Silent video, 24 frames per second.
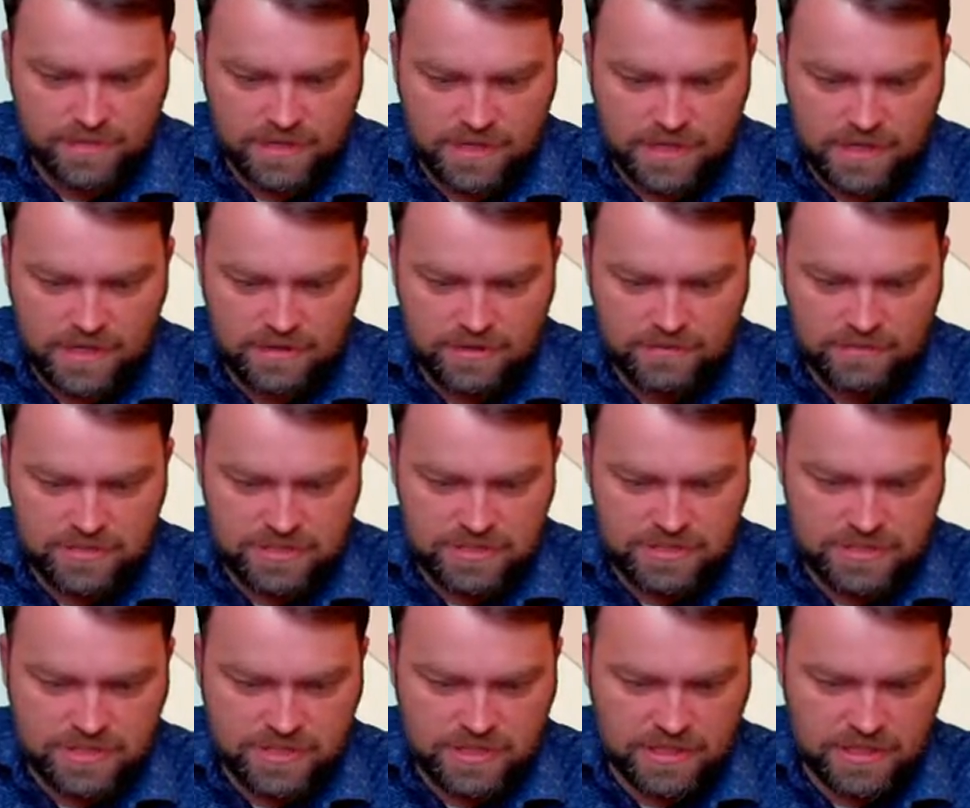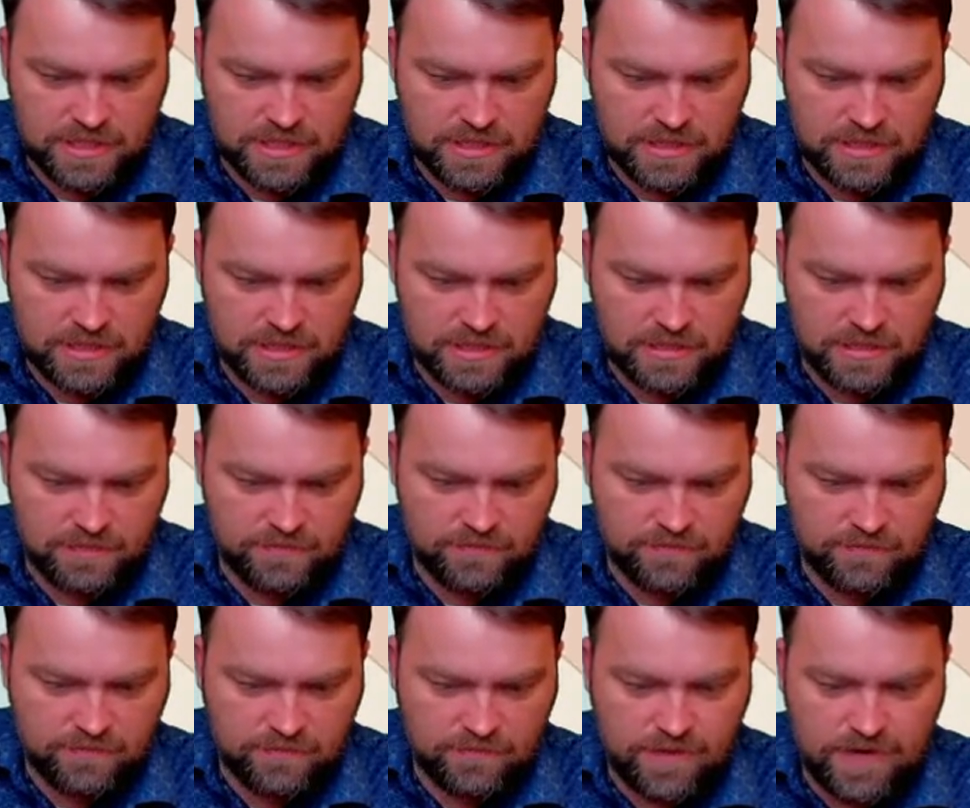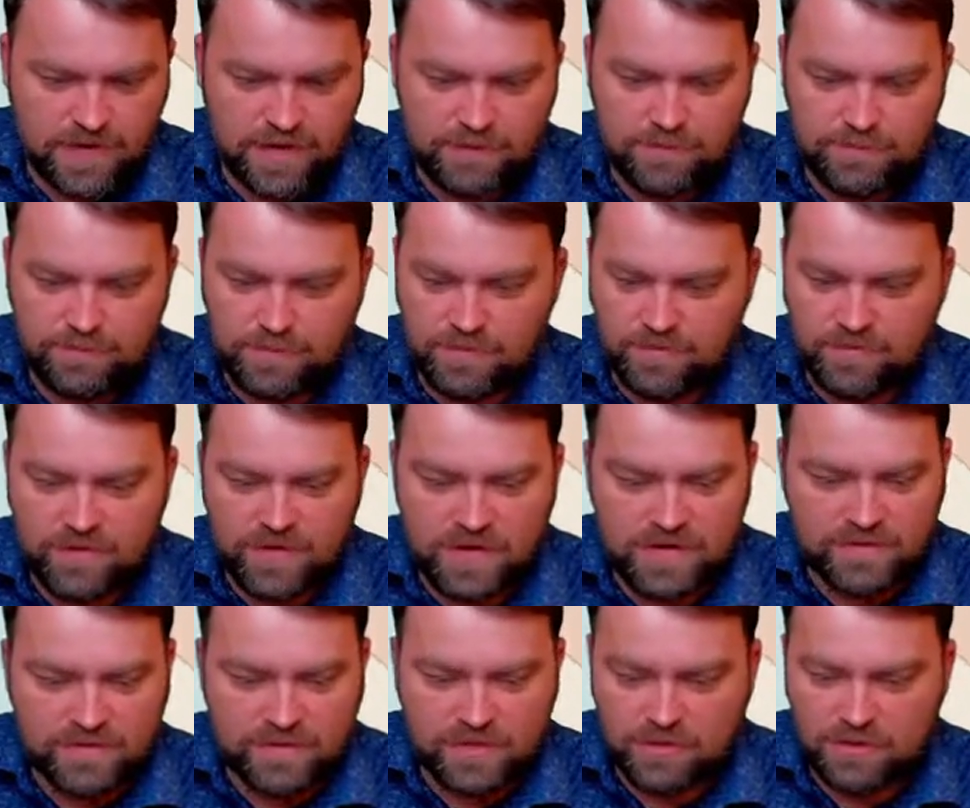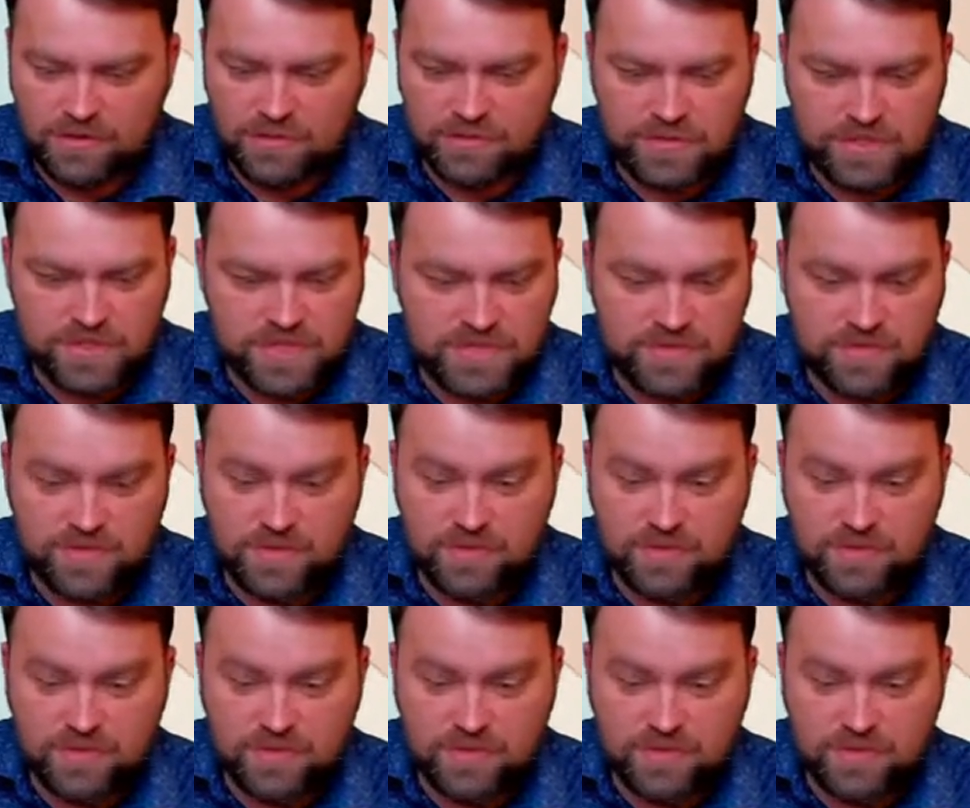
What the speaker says: I would say 5.5 kilometers.